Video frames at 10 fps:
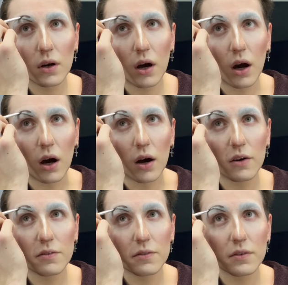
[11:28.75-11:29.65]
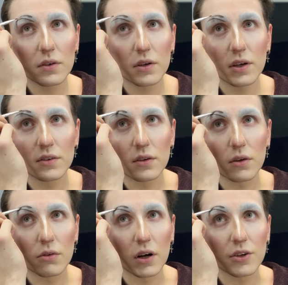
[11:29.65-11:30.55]
half isn't
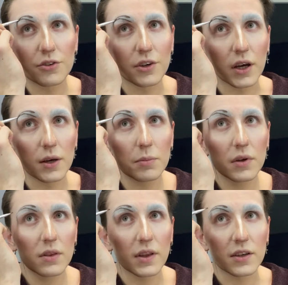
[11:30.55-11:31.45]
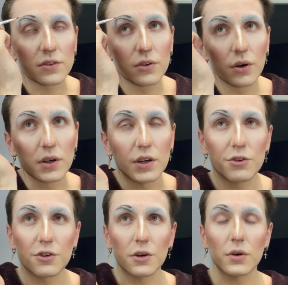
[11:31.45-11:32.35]
the right shape, that's not an
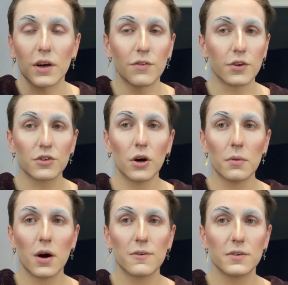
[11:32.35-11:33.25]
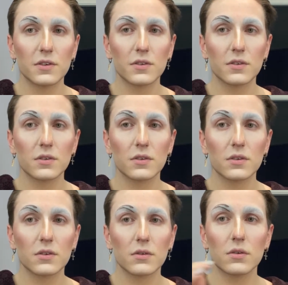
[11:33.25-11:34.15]
issue. If the top half is
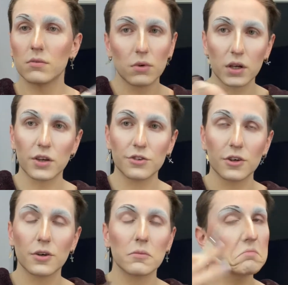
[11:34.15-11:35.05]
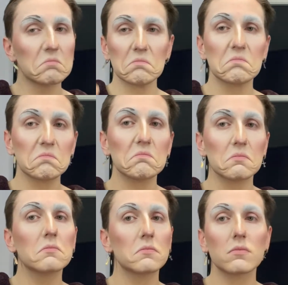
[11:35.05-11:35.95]
an issue,
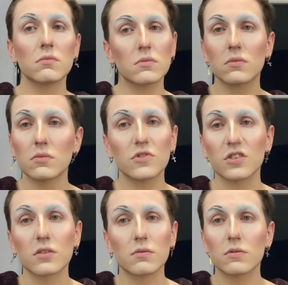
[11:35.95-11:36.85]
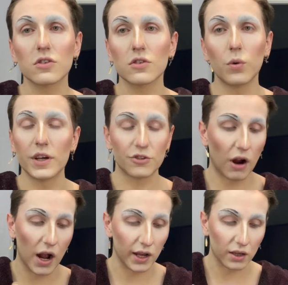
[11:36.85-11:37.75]
just quit
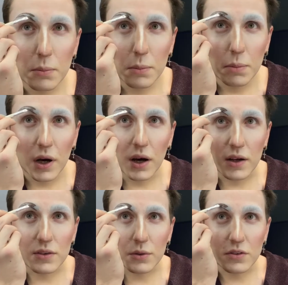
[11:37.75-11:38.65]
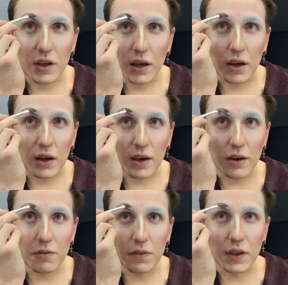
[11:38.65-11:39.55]
drag. But as I was saying,
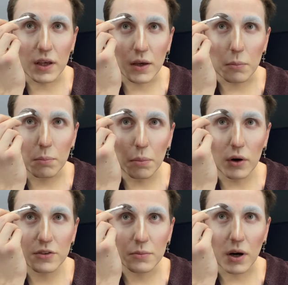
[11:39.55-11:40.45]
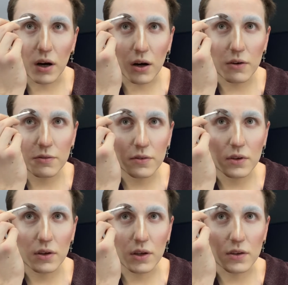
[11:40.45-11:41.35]
if the bottom half
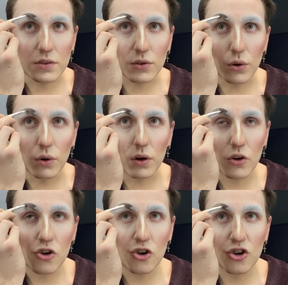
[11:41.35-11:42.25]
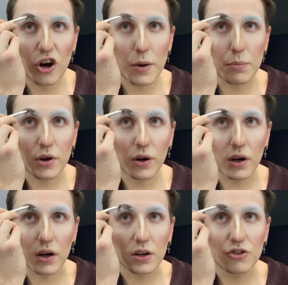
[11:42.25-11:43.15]
is your
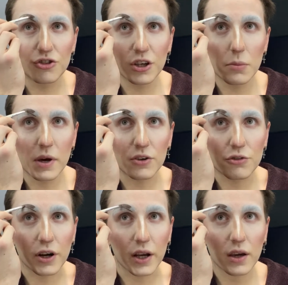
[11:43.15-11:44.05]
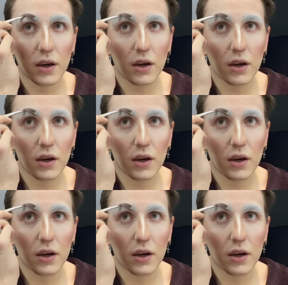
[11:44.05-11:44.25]
shapular geometric